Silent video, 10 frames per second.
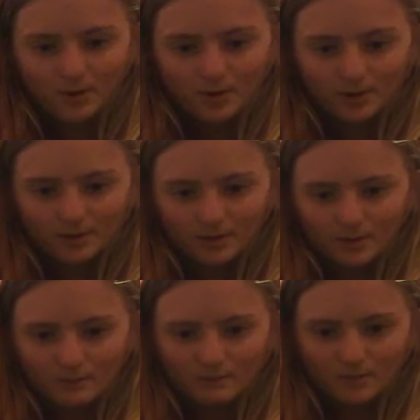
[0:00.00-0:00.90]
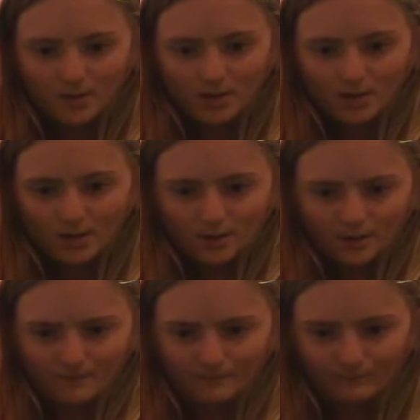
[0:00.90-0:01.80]
But my
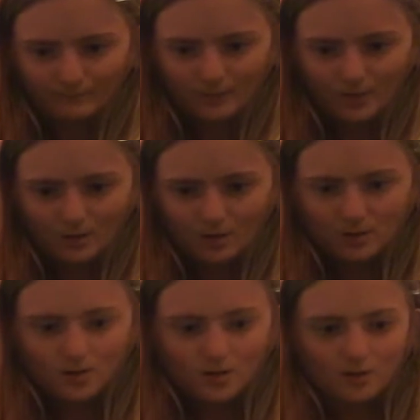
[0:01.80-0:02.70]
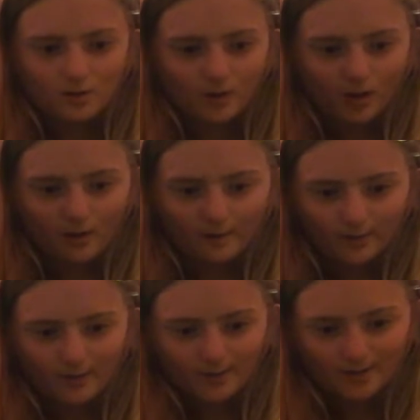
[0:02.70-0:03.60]
um, $2
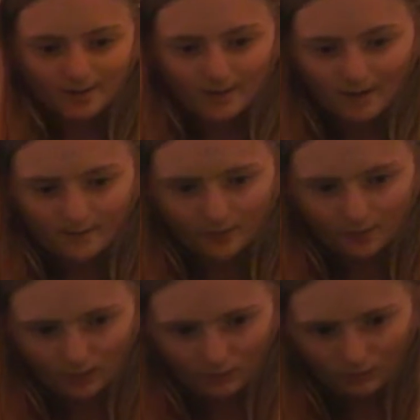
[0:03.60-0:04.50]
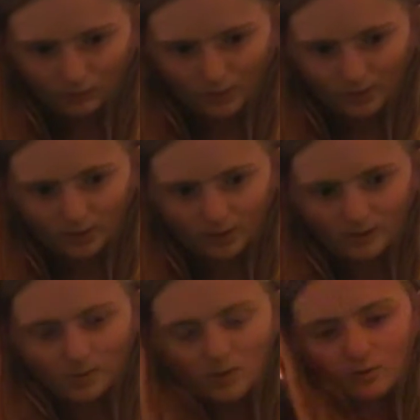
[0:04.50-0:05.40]
off instant savings was
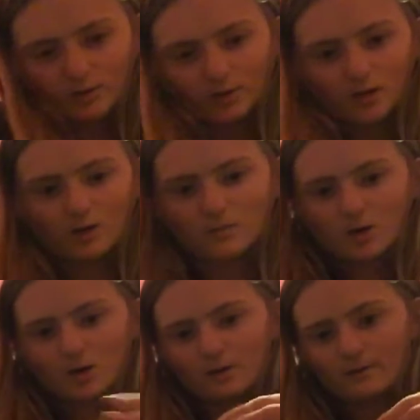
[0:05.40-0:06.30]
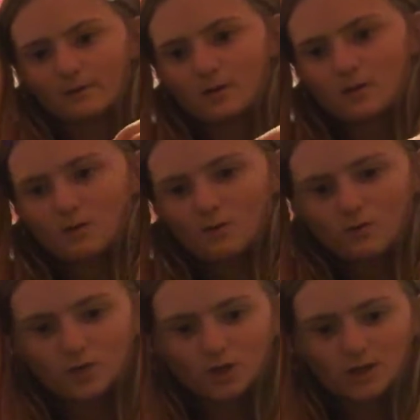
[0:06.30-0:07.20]
supposed to come off,
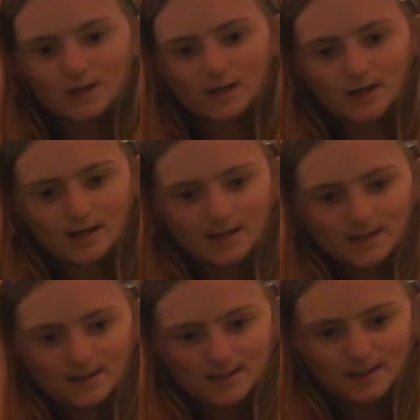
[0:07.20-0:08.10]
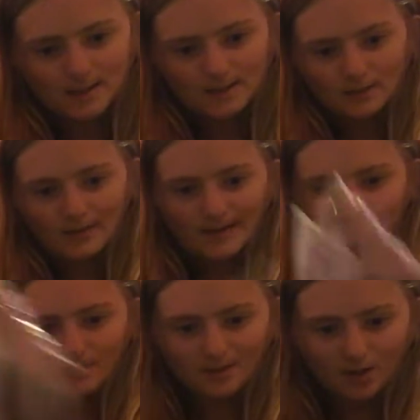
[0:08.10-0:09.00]
which it did not. So
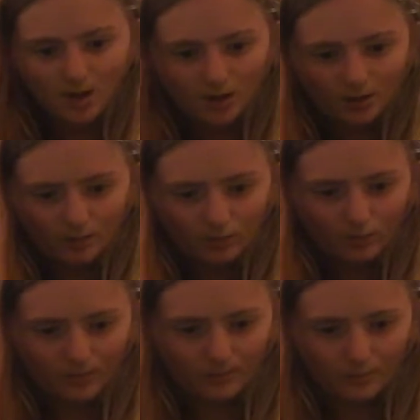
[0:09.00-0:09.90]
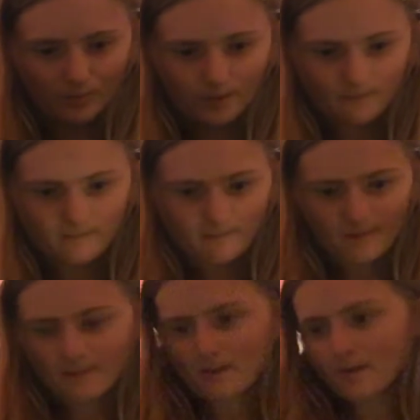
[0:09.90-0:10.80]
I will be calling corporate
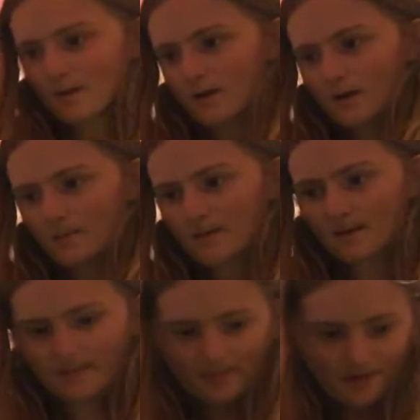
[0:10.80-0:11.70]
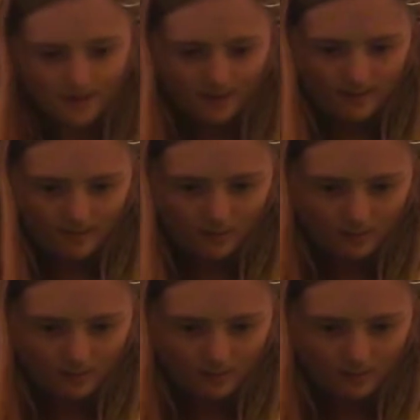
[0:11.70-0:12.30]
about that.